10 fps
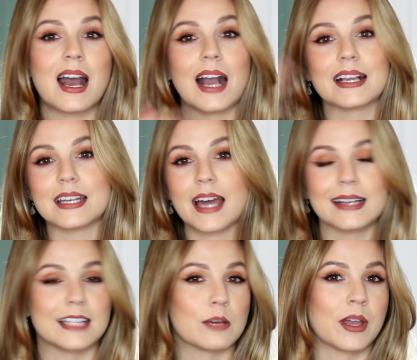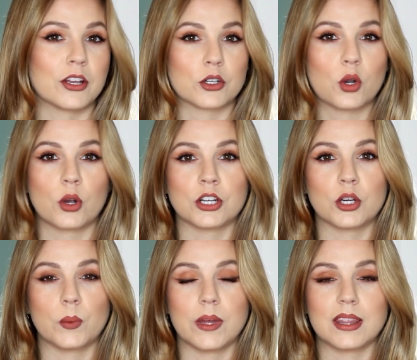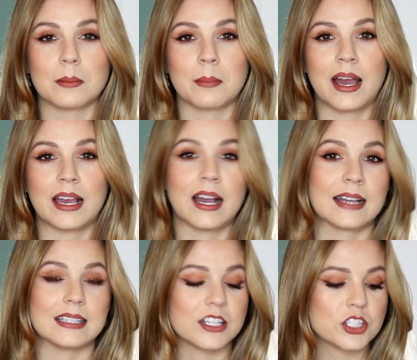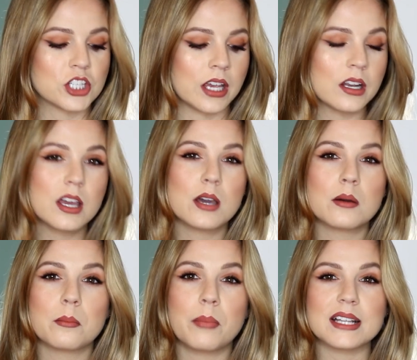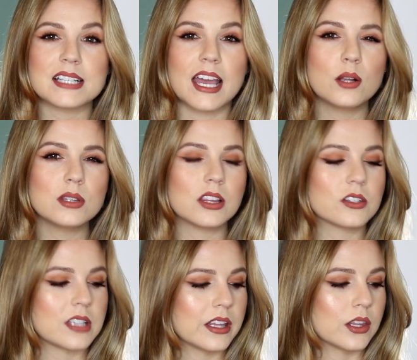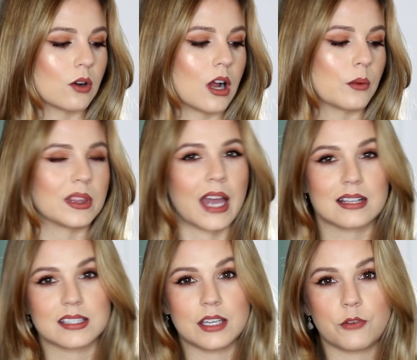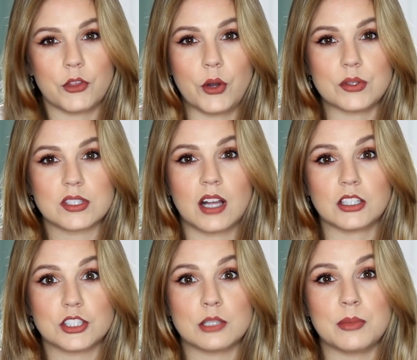I can highlight my inner corner with my highlighting shade, but I don't think there's anything wrong with asking for those colors to